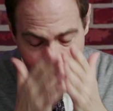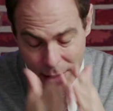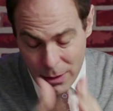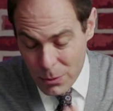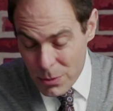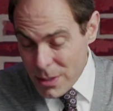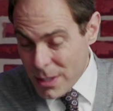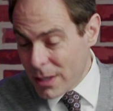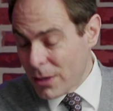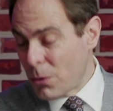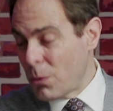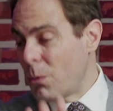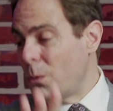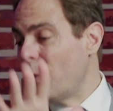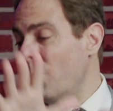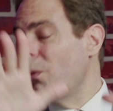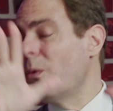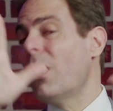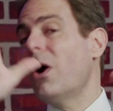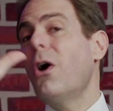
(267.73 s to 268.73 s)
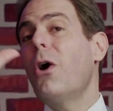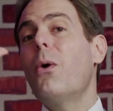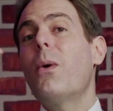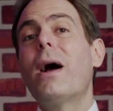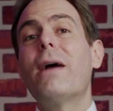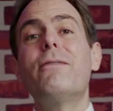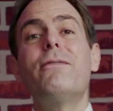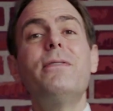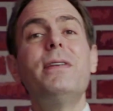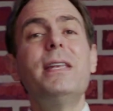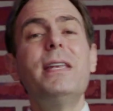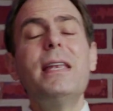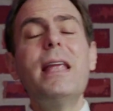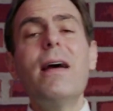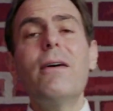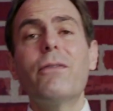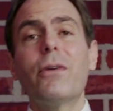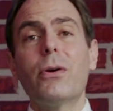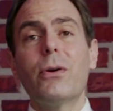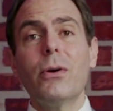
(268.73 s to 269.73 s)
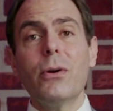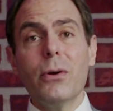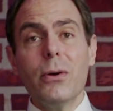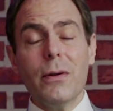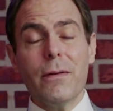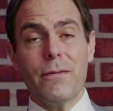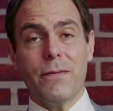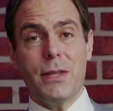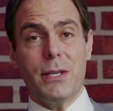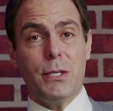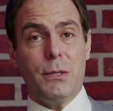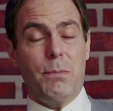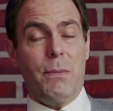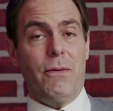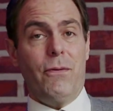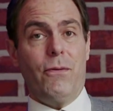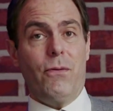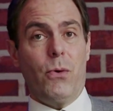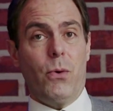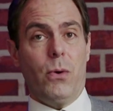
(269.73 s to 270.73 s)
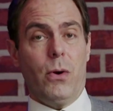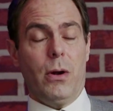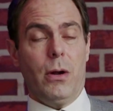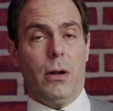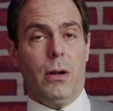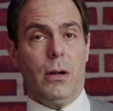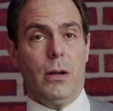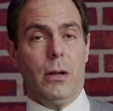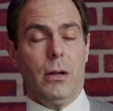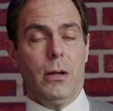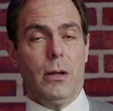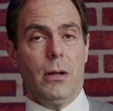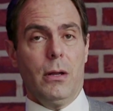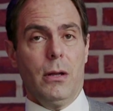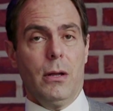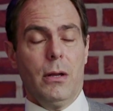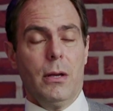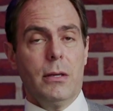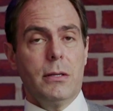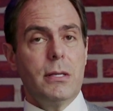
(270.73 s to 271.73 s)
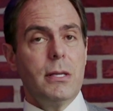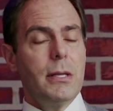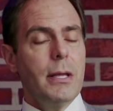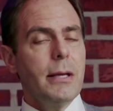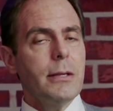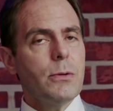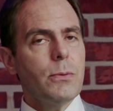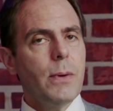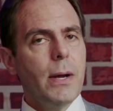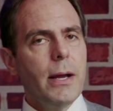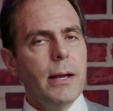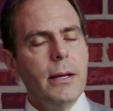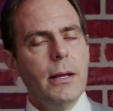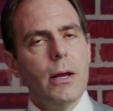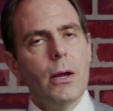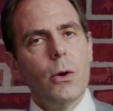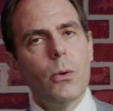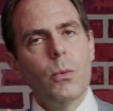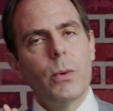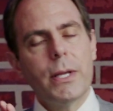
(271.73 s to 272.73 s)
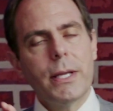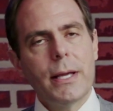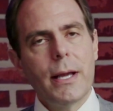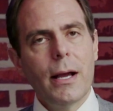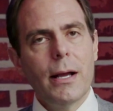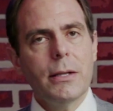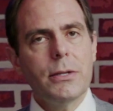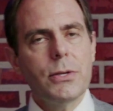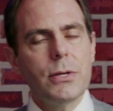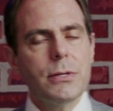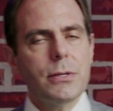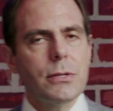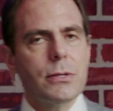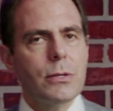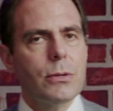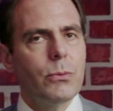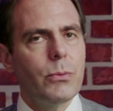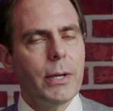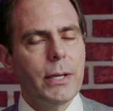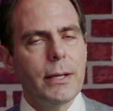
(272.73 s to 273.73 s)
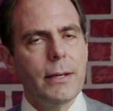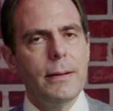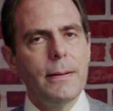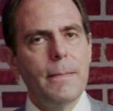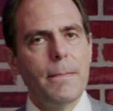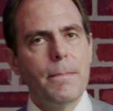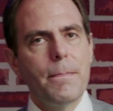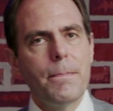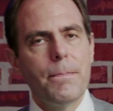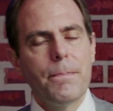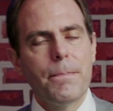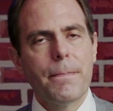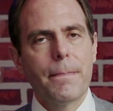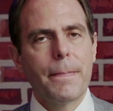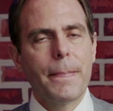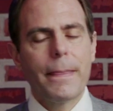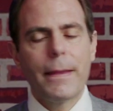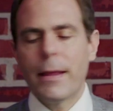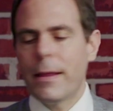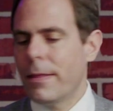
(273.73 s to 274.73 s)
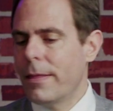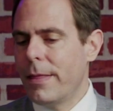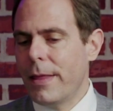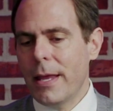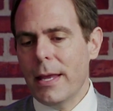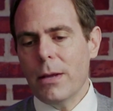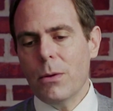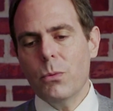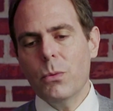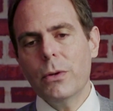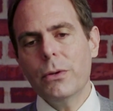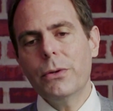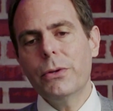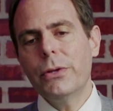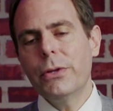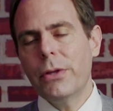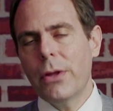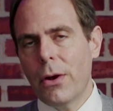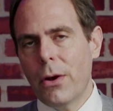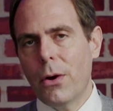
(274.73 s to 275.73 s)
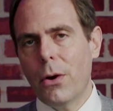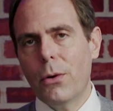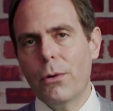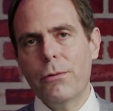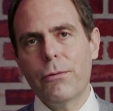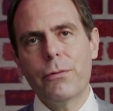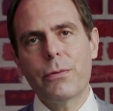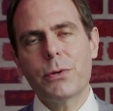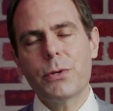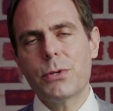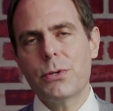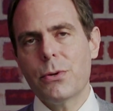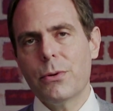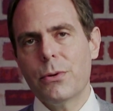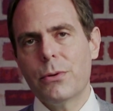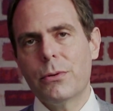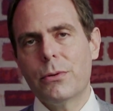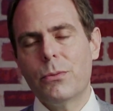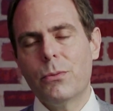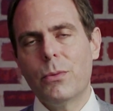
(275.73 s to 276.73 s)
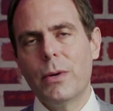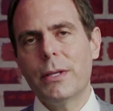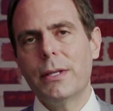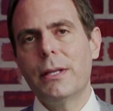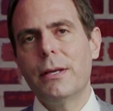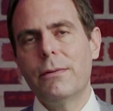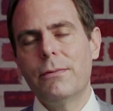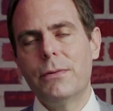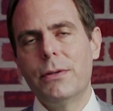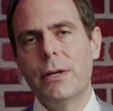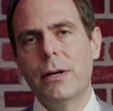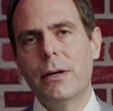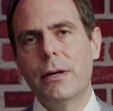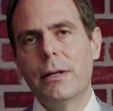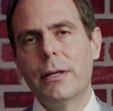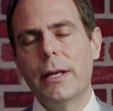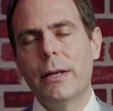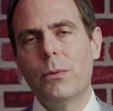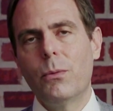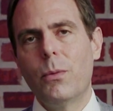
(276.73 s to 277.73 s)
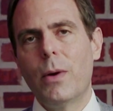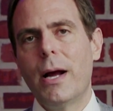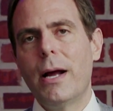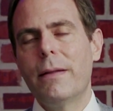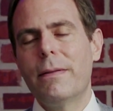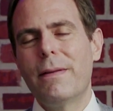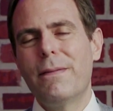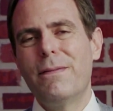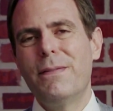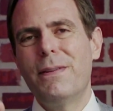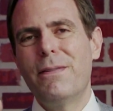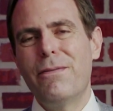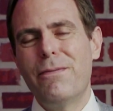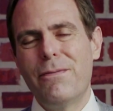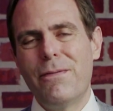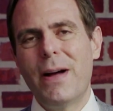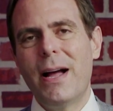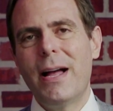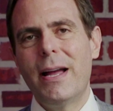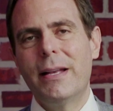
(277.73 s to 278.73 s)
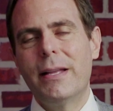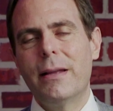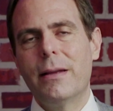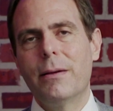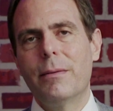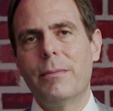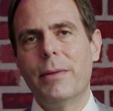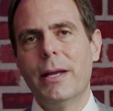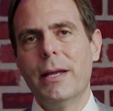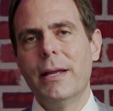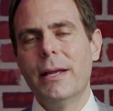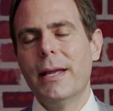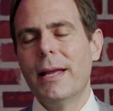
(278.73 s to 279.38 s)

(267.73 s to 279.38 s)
he was like, whoa, I've never heard of this before. See, that's why when God judges the wicked, they will know for certain what they've done and why they've defied him